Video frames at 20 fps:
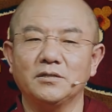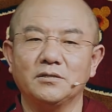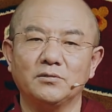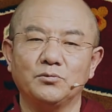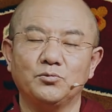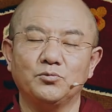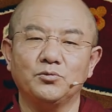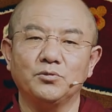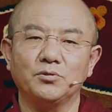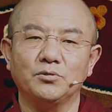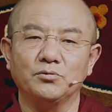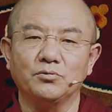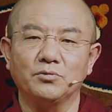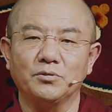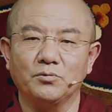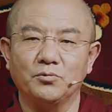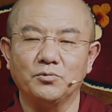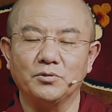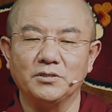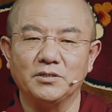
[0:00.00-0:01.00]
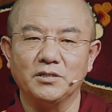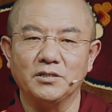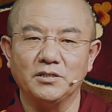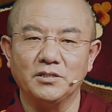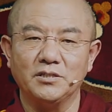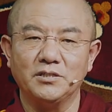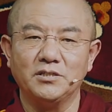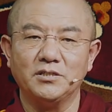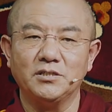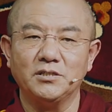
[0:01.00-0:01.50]
precept for
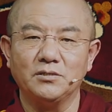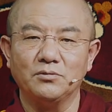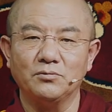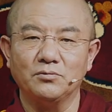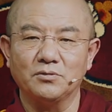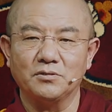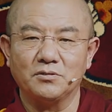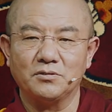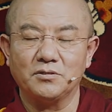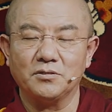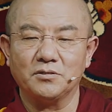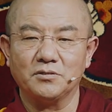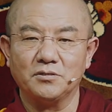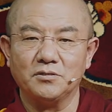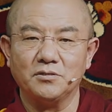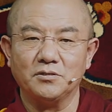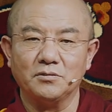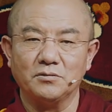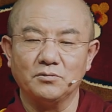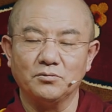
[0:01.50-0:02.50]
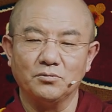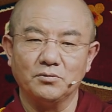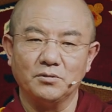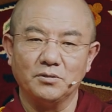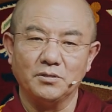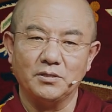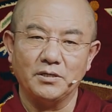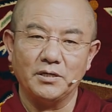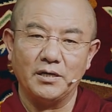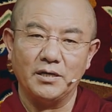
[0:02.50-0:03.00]
eons and eons,
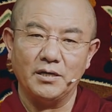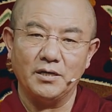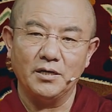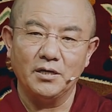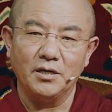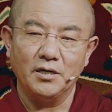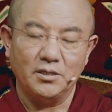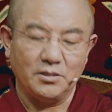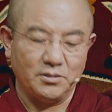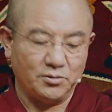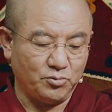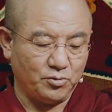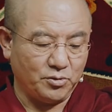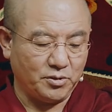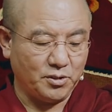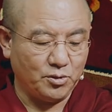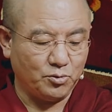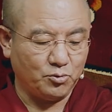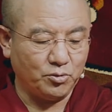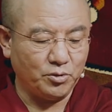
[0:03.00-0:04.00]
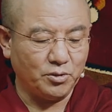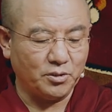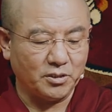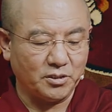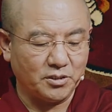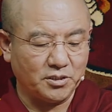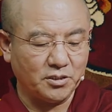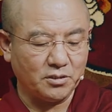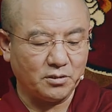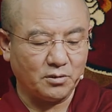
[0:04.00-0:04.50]
such kind of merit
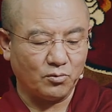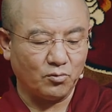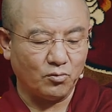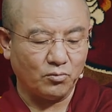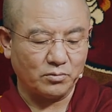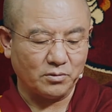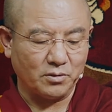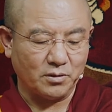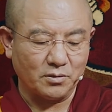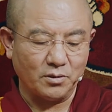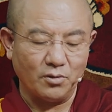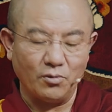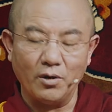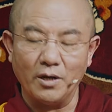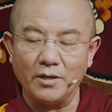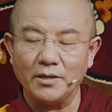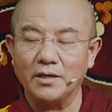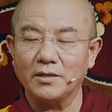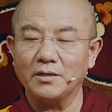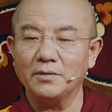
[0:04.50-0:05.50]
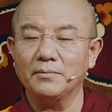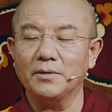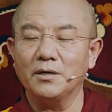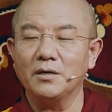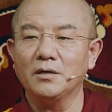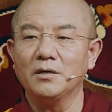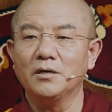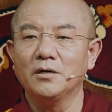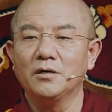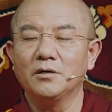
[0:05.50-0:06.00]
is still less than the
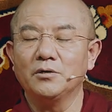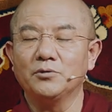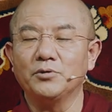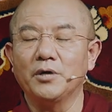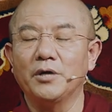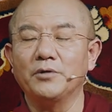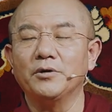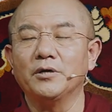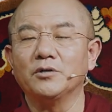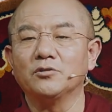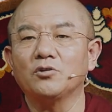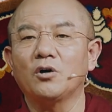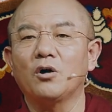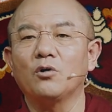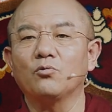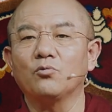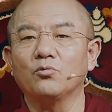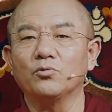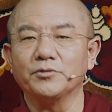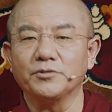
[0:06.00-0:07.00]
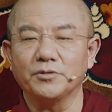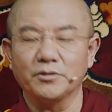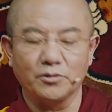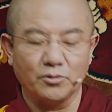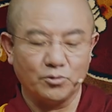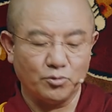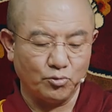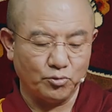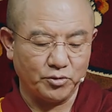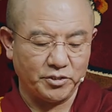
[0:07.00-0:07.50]
merit
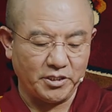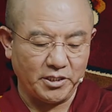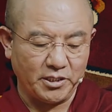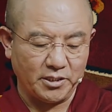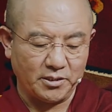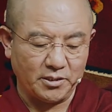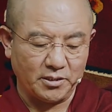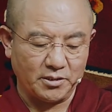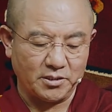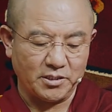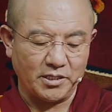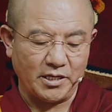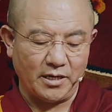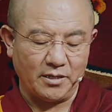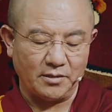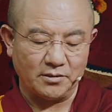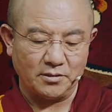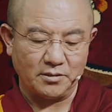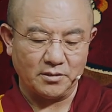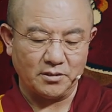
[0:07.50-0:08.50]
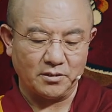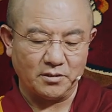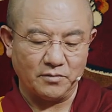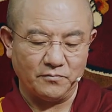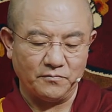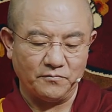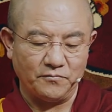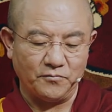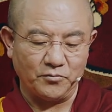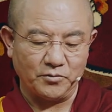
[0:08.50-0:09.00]
than
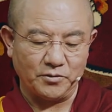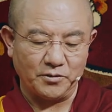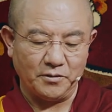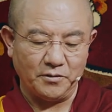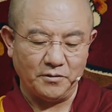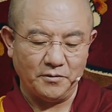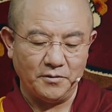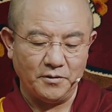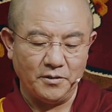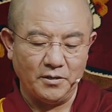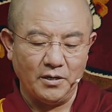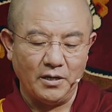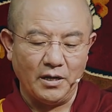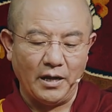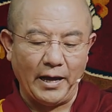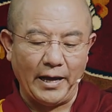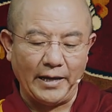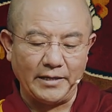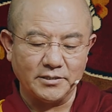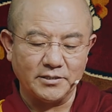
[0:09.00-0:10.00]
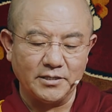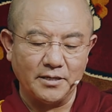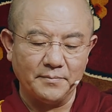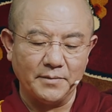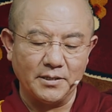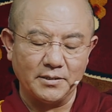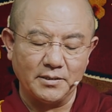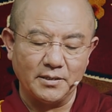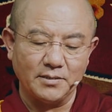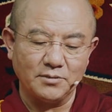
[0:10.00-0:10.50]
appearing up, uh, on up, on
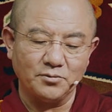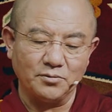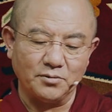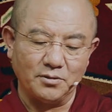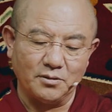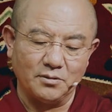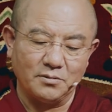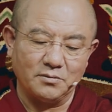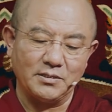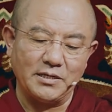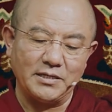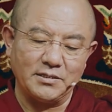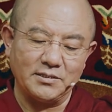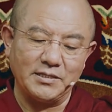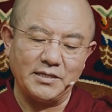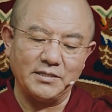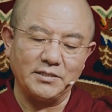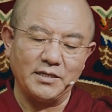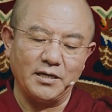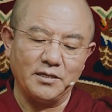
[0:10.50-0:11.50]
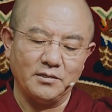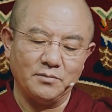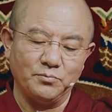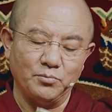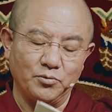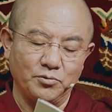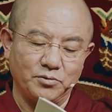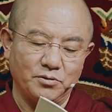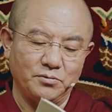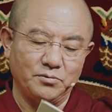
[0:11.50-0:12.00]
hearing a
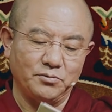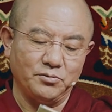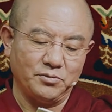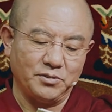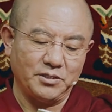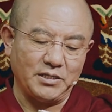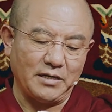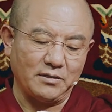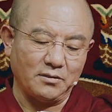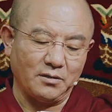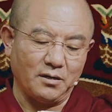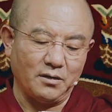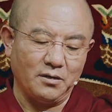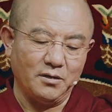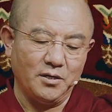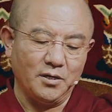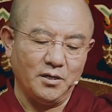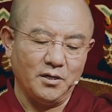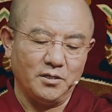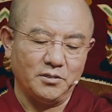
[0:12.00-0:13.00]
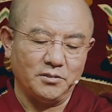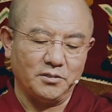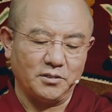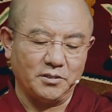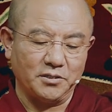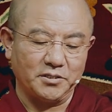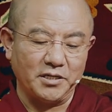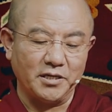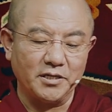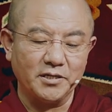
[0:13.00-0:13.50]
word from Uttara Tantra
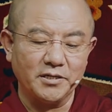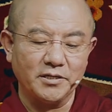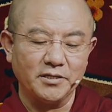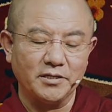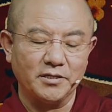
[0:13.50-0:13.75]
Shastra